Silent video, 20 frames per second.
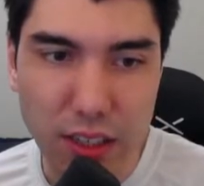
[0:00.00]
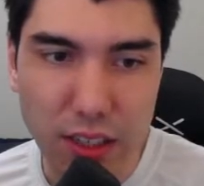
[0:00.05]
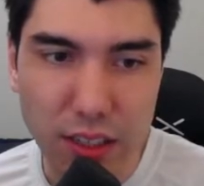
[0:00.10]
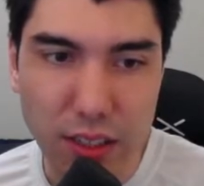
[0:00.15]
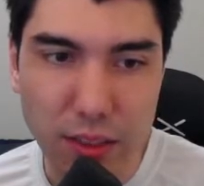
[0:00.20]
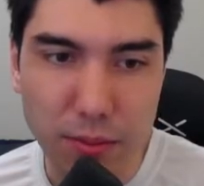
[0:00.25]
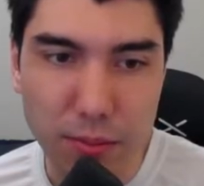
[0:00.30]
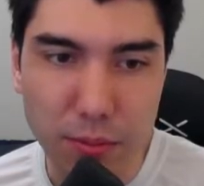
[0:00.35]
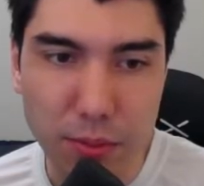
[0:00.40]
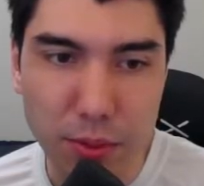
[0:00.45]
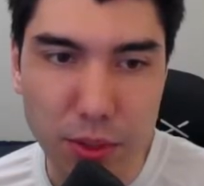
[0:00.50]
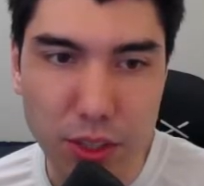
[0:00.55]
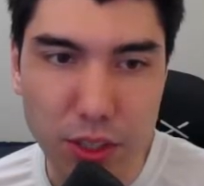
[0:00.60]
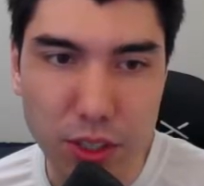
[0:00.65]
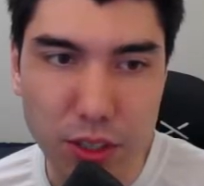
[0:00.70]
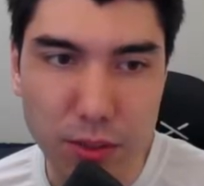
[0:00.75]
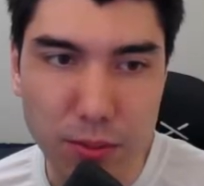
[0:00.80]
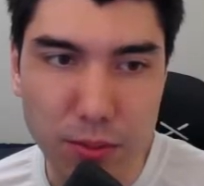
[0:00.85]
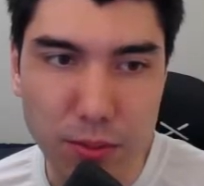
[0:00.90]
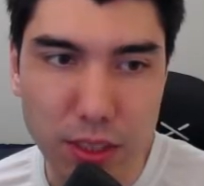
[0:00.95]
then
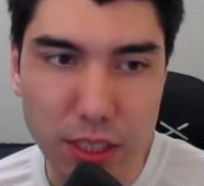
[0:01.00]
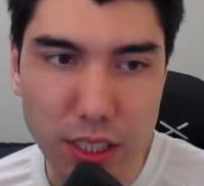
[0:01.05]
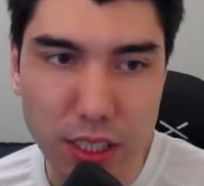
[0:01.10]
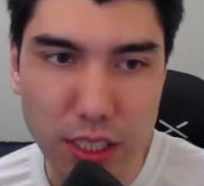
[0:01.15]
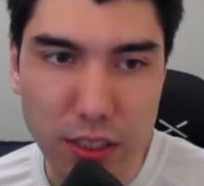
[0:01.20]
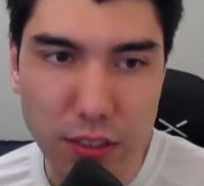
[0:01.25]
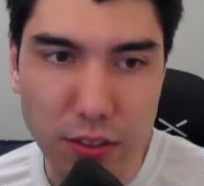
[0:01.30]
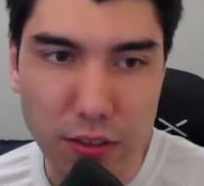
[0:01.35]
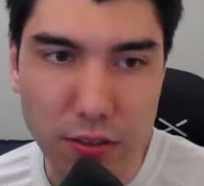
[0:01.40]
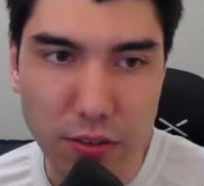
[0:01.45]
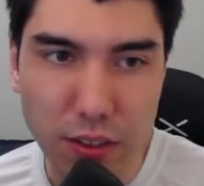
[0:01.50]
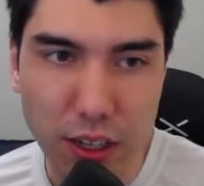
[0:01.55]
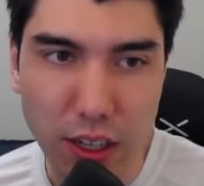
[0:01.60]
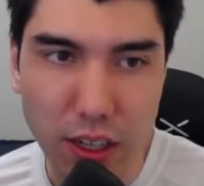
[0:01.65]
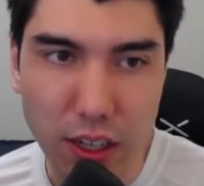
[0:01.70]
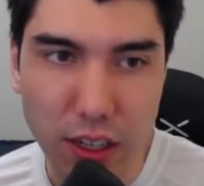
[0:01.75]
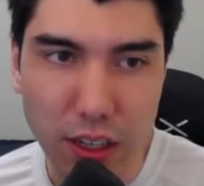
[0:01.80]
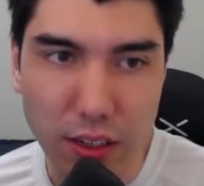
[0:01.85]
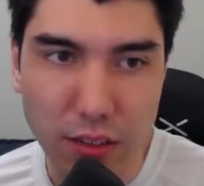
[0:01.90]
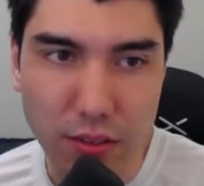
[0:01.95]
bishop
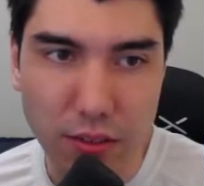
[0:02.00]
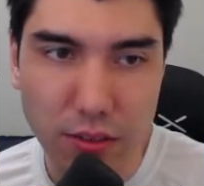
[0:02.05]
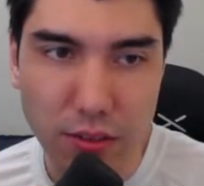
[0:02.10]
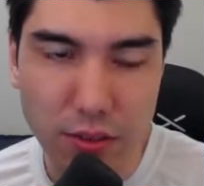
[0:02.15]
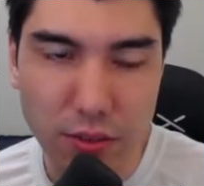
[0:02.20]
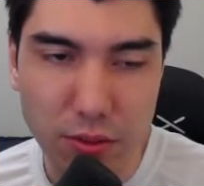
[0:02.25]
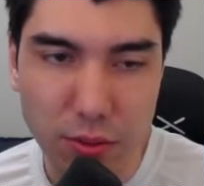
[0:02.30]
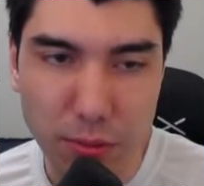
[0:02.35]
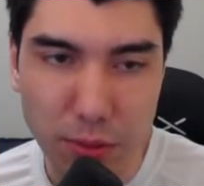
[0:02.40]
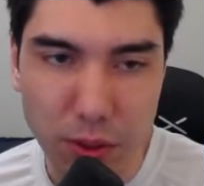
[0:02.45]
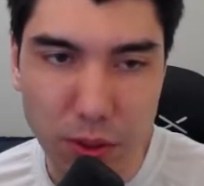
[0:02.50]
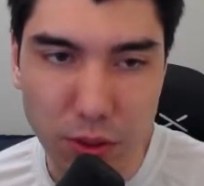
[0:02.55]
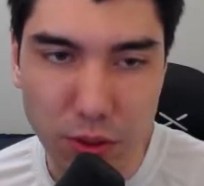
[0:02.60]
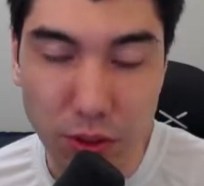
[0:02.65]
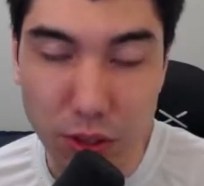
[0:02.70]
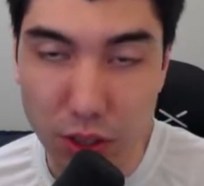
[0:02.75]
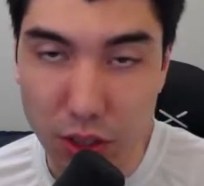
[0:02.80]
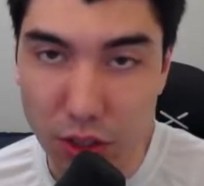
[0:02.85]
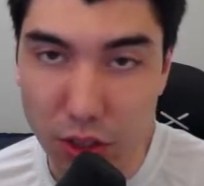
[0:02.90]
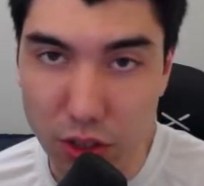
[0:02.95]
c5 would be
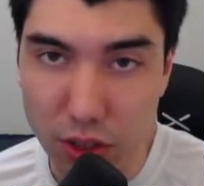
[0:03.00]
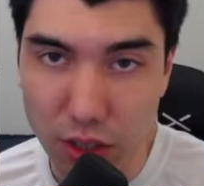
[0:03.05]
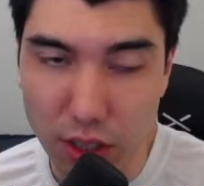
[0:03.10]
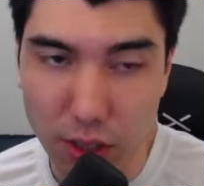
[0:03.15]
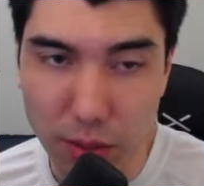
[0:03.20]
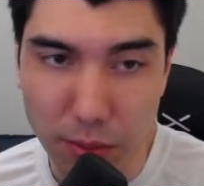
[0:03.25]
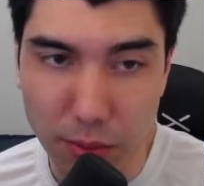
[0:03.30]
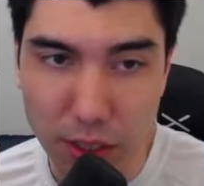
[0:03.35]
really strong,